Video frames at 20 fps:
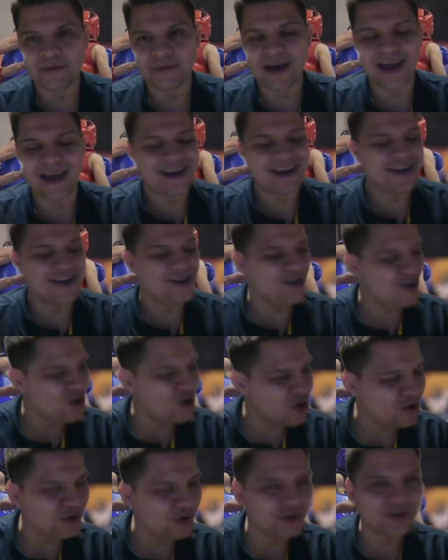I
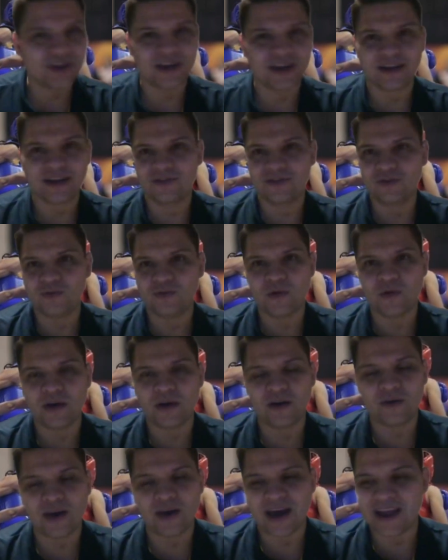know you're gonna do
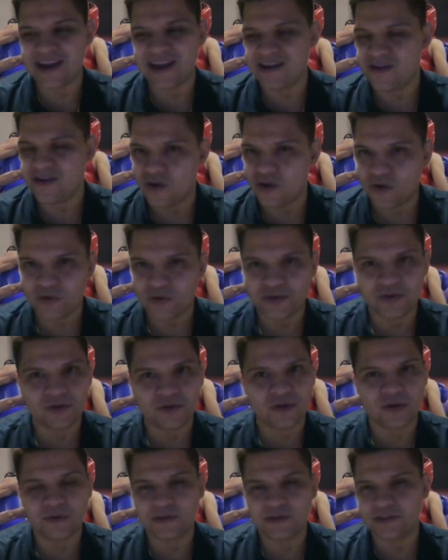well. I know you're
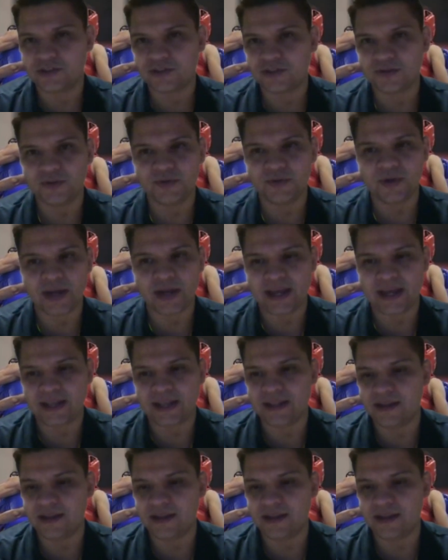going to, and